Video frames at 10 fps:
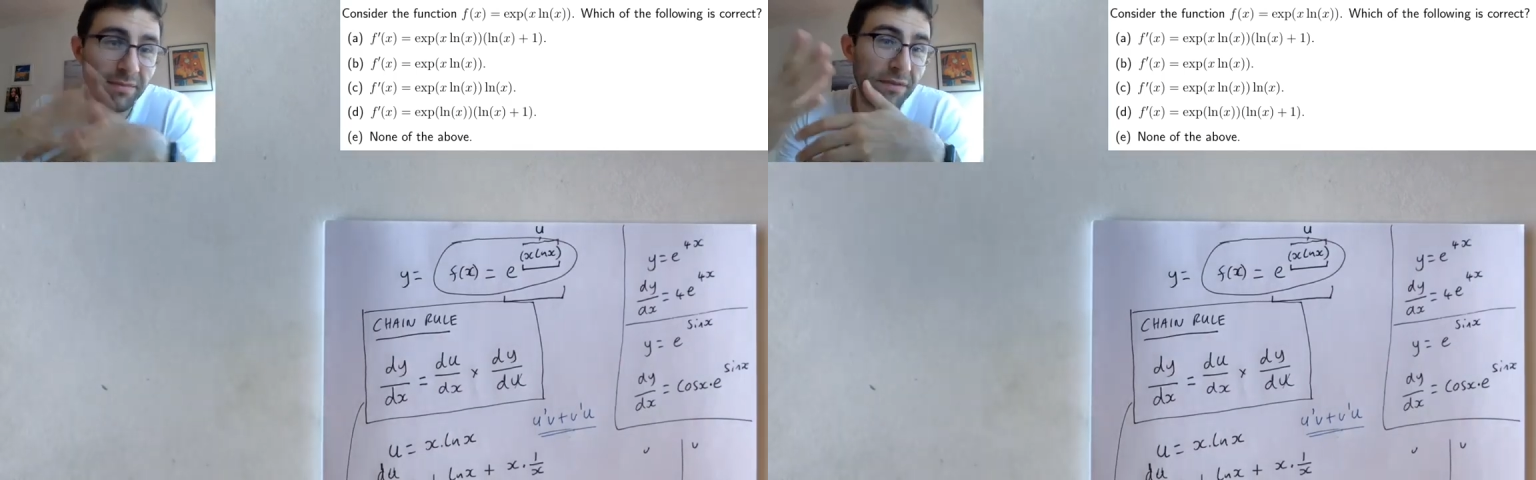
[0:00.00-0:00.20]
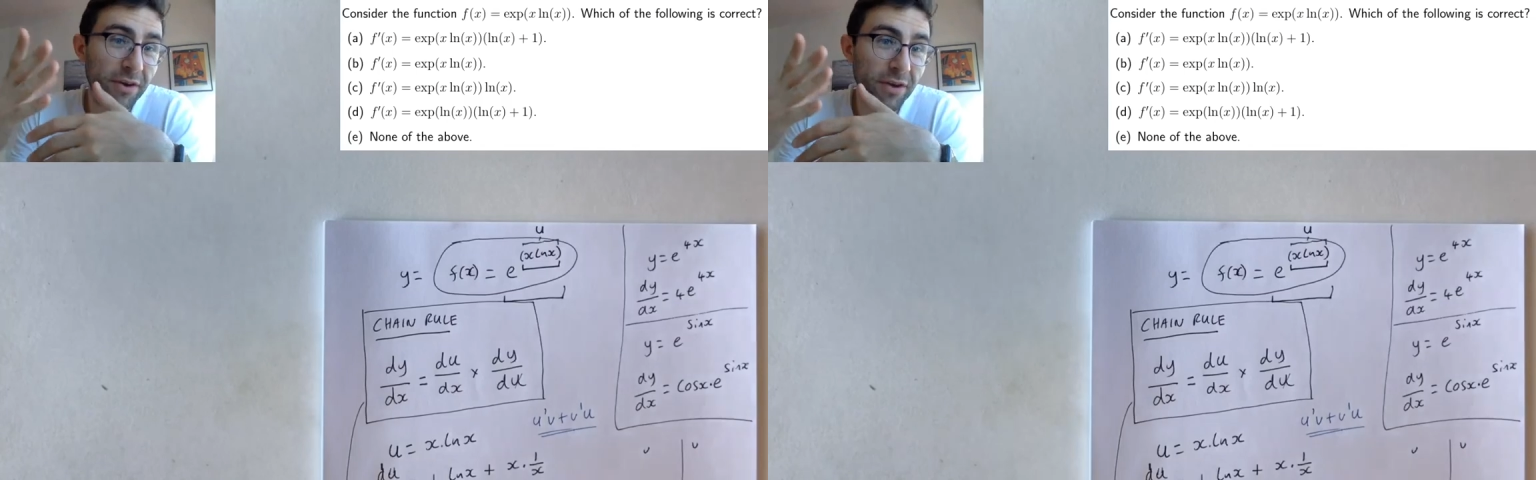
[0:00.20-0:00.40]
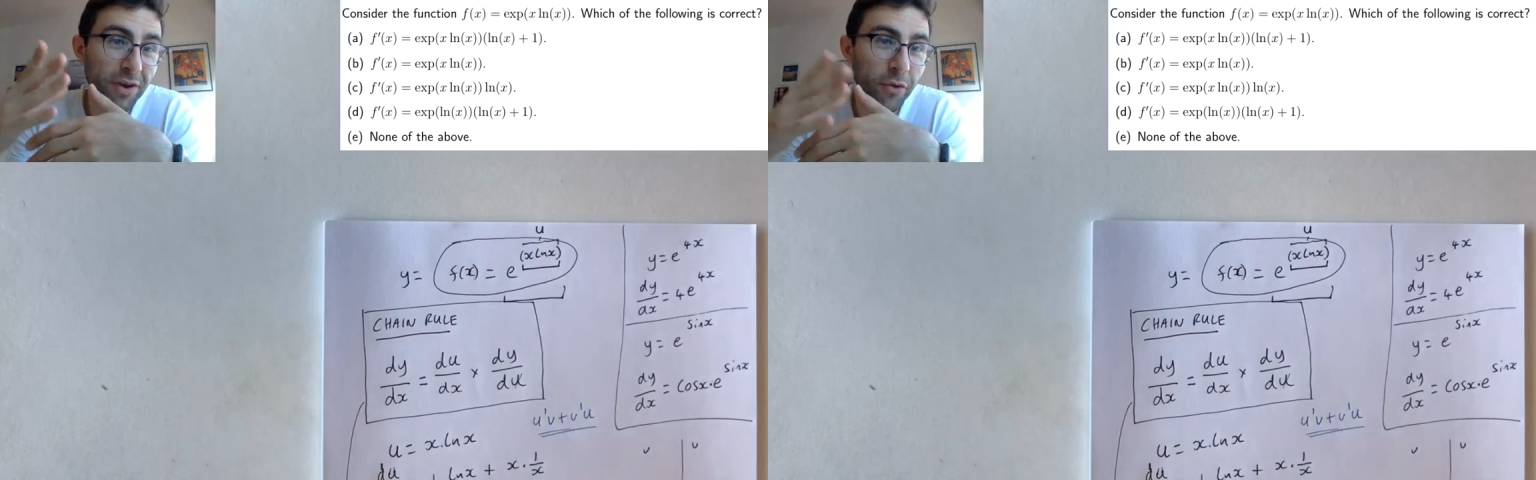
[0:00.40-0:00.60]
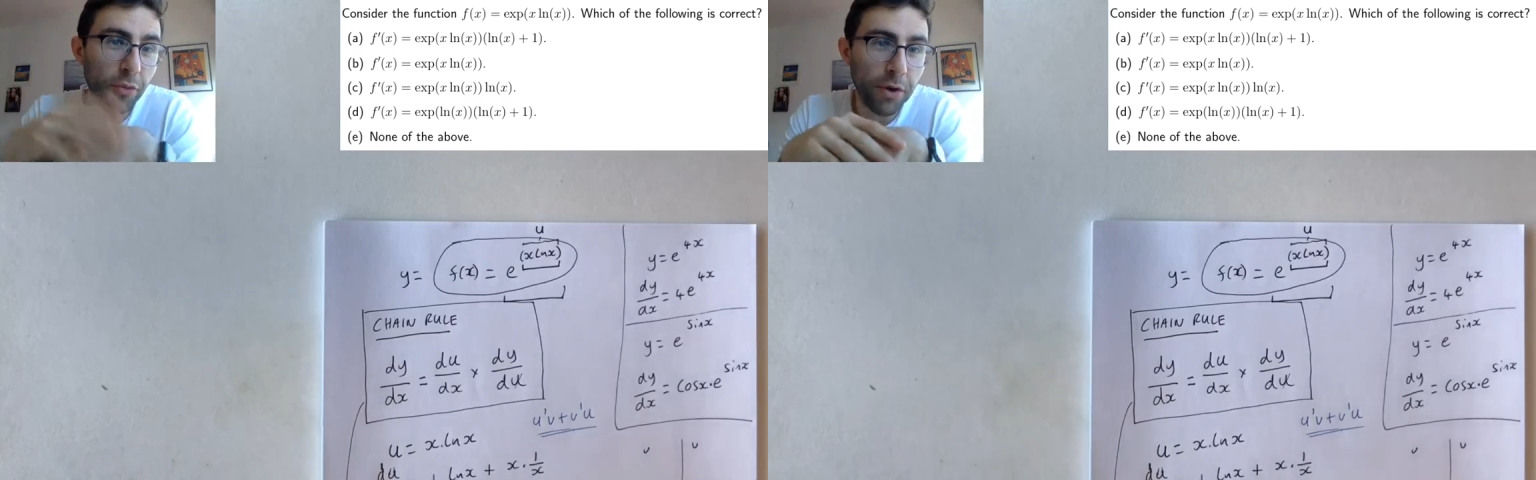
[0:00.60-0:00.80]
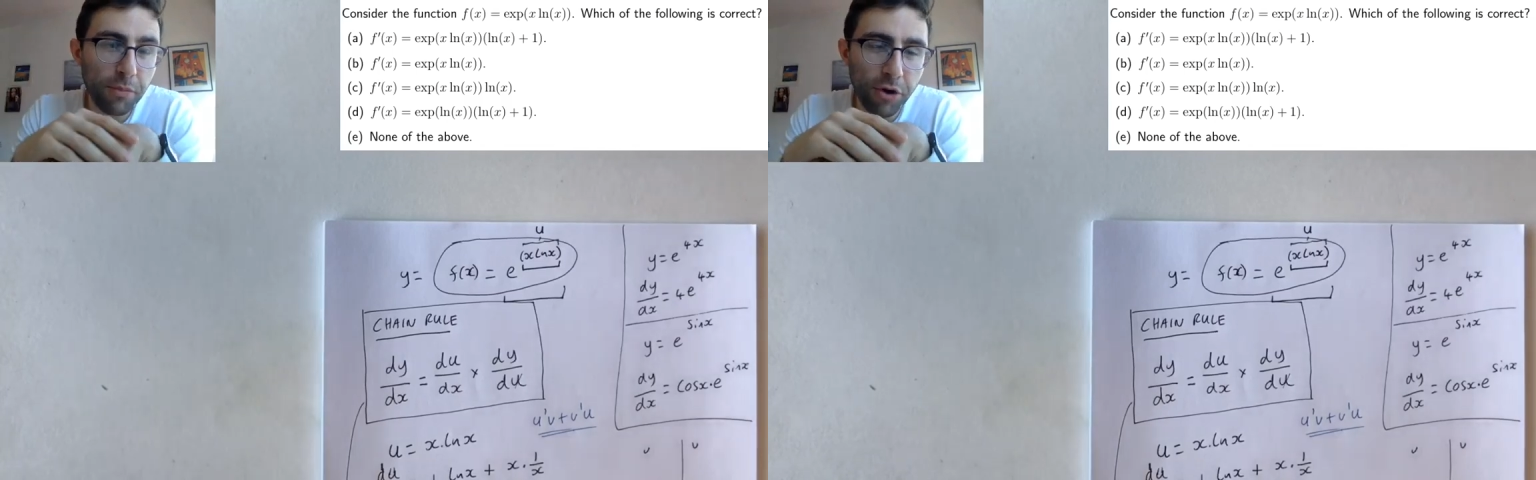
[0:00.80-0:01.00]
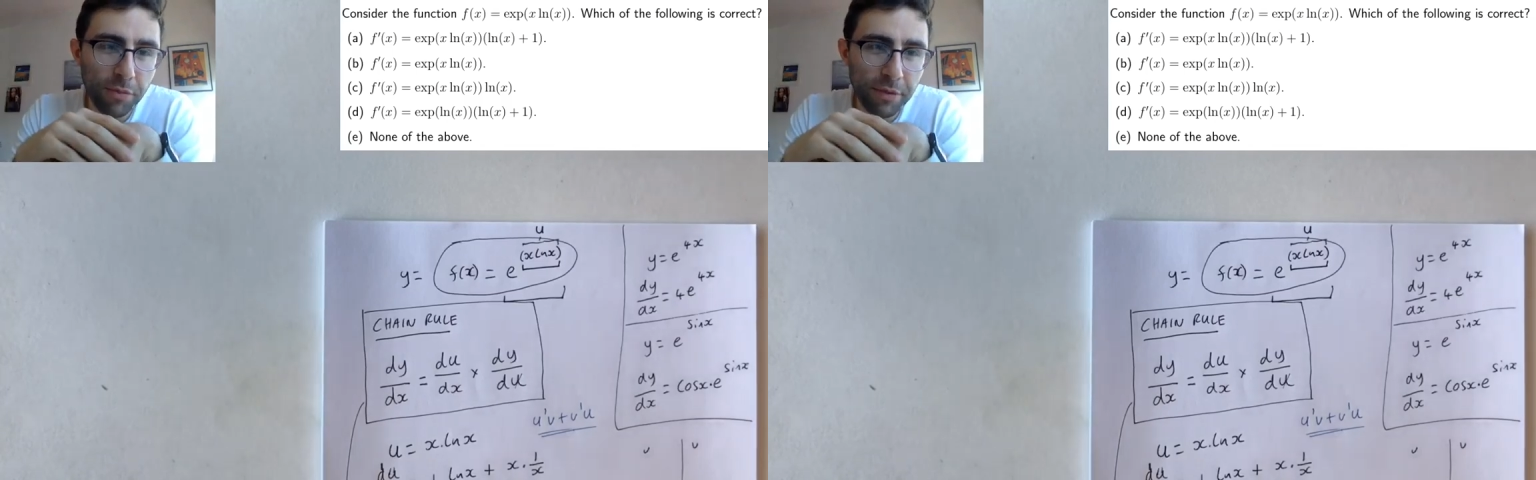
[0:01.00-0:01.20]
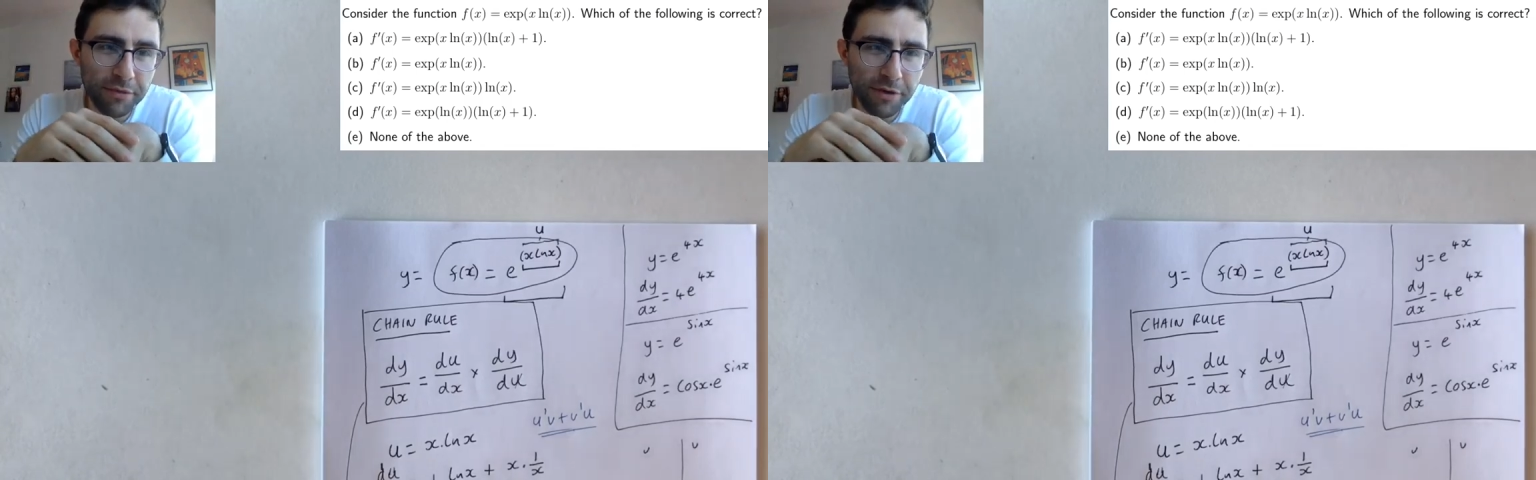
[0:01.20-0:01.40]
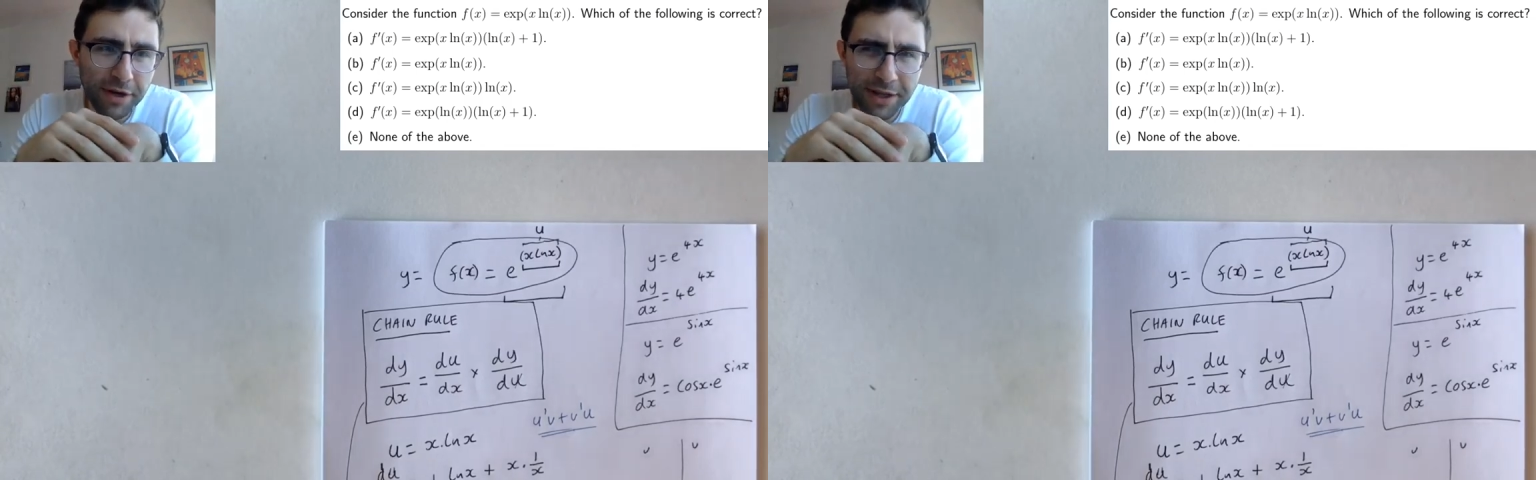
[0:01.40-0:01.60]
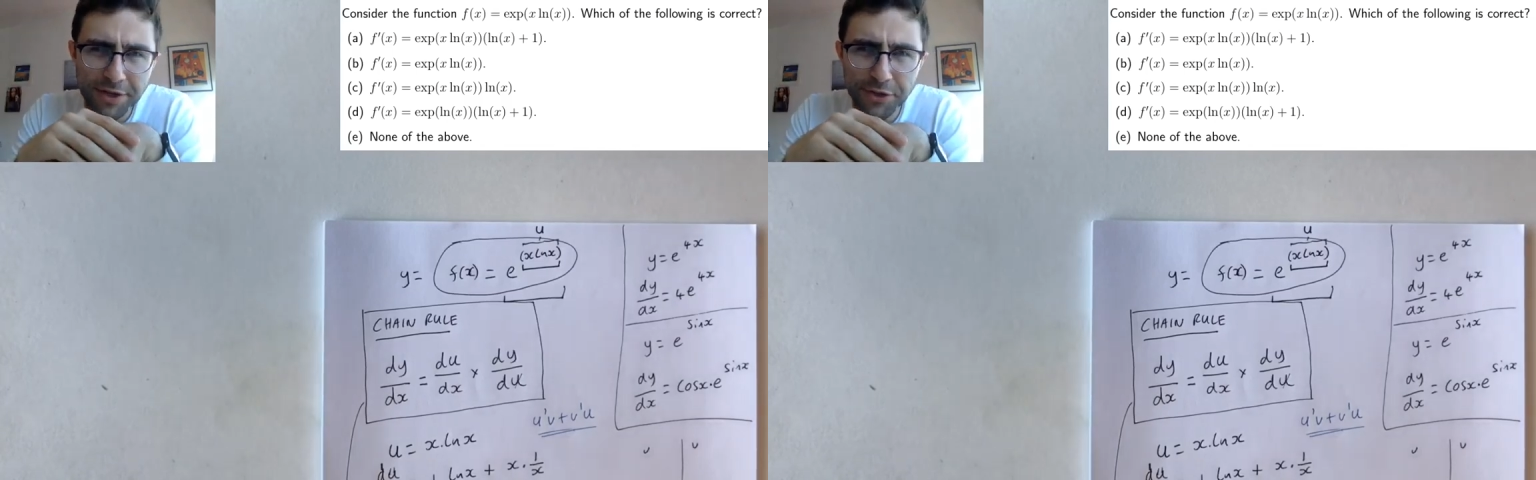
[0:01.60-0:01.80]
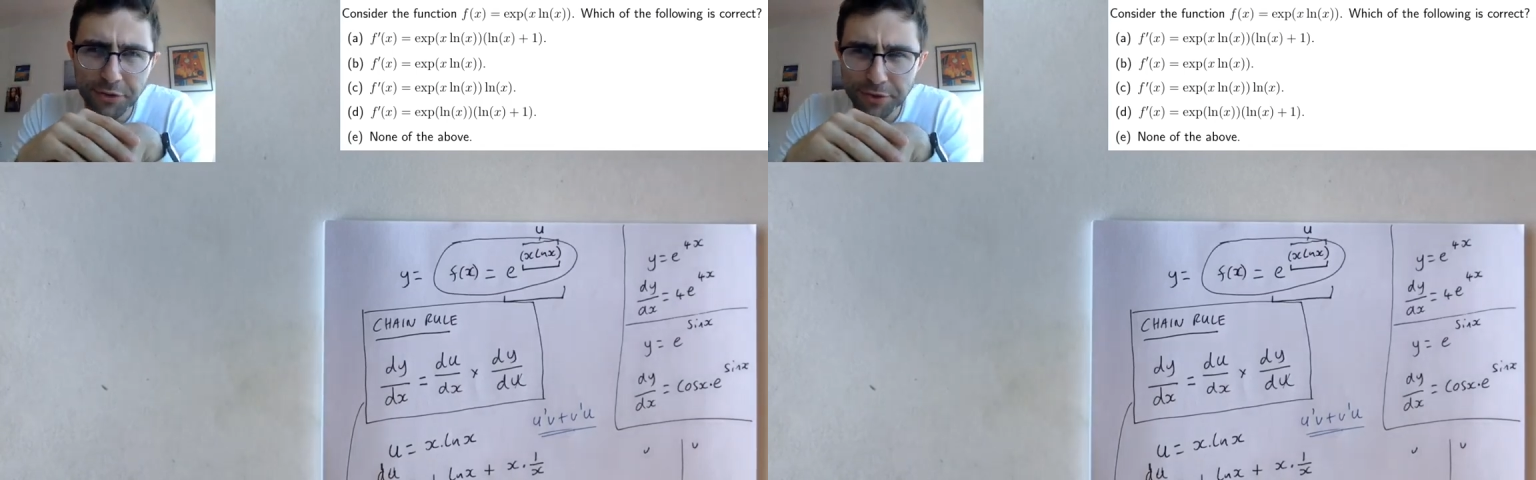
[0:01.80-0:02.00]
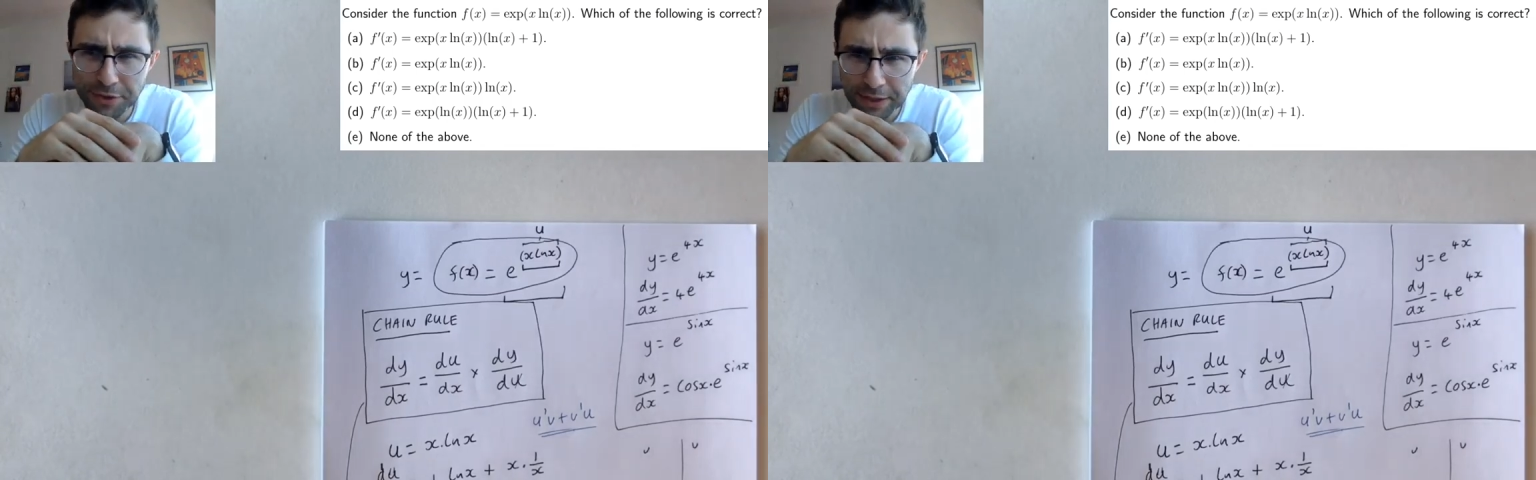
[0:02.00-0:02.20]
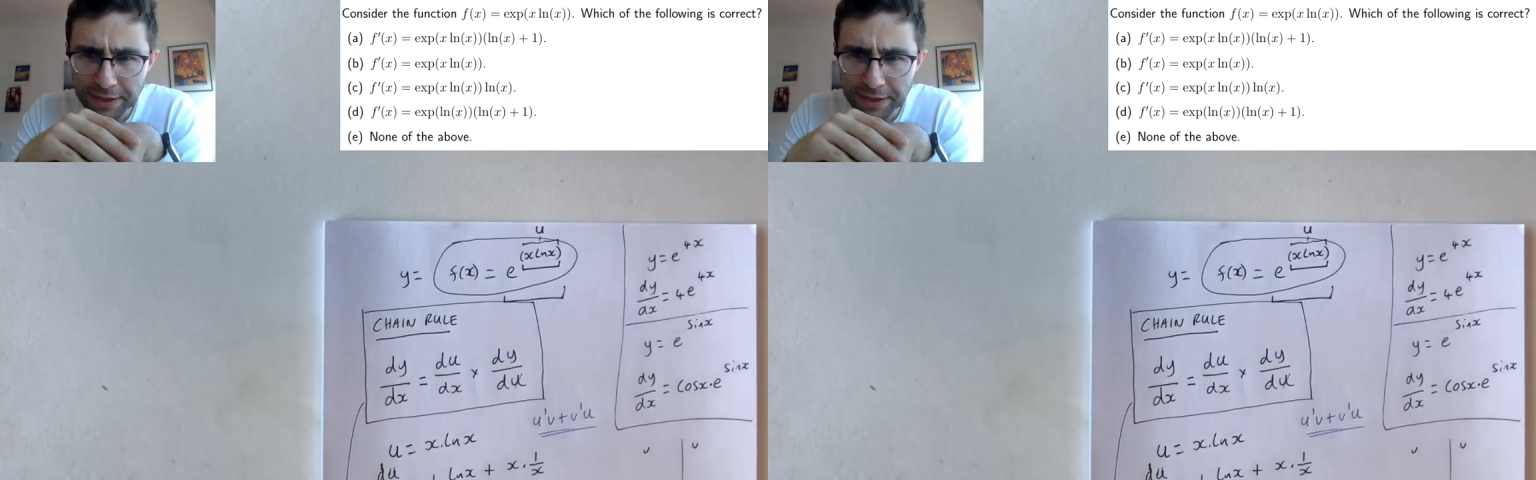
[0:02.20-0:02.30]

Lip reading: If you've got any homework problems or any issues